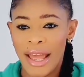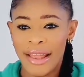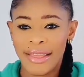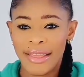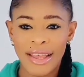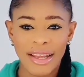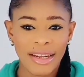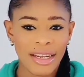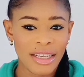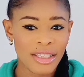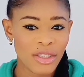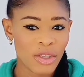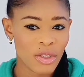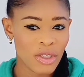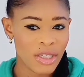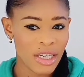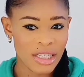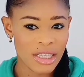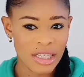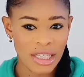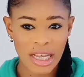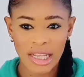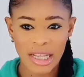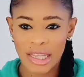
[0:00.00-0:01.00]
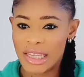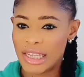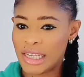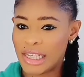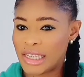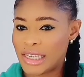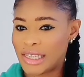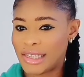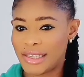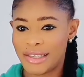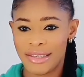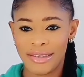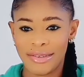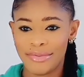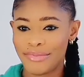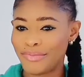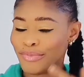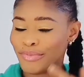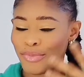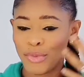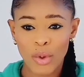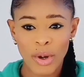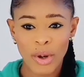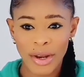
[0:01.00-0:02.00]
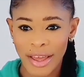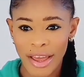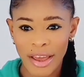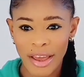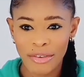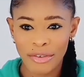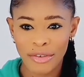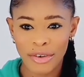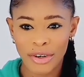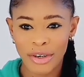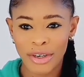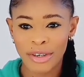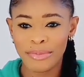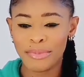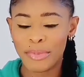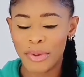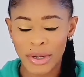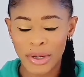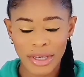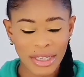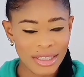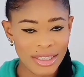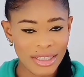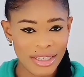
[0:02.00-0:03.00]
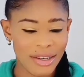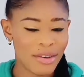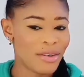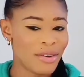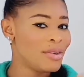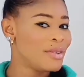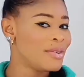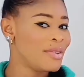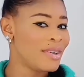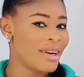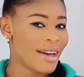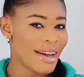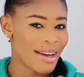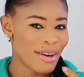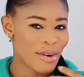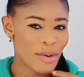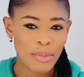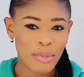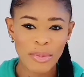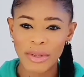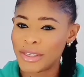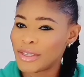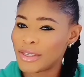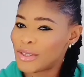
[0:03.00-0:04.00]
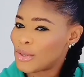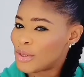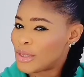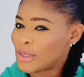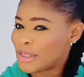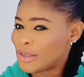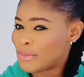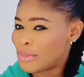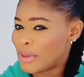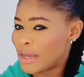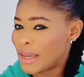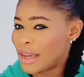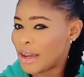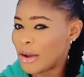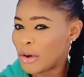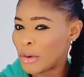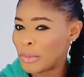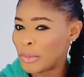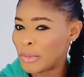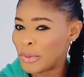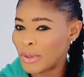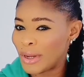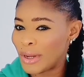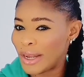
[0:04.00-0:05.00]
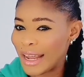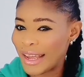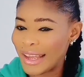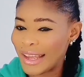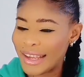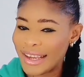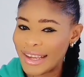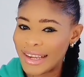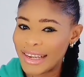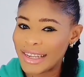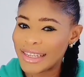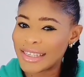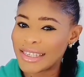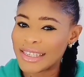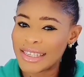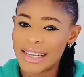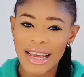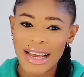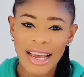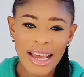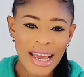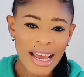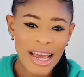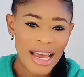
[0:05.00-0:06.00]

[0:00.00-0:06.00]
And then they suggested this whatever ponytail. I hope it suits me. I hope you like it.